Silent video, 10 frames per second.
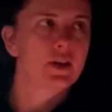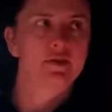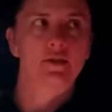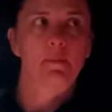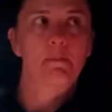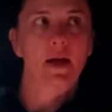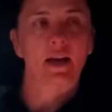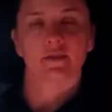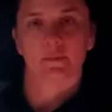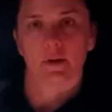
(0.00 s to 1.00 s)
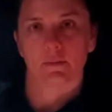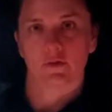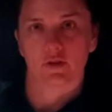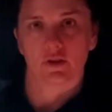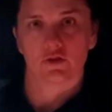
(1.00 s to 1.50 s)
as the maximum
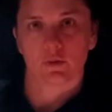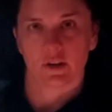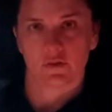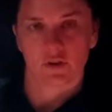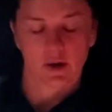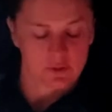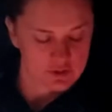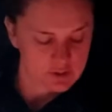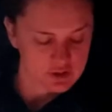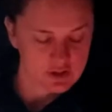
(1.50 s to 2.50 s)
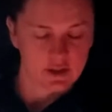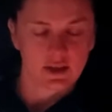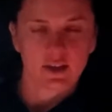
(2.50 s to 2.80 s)
for a 24 hour duration.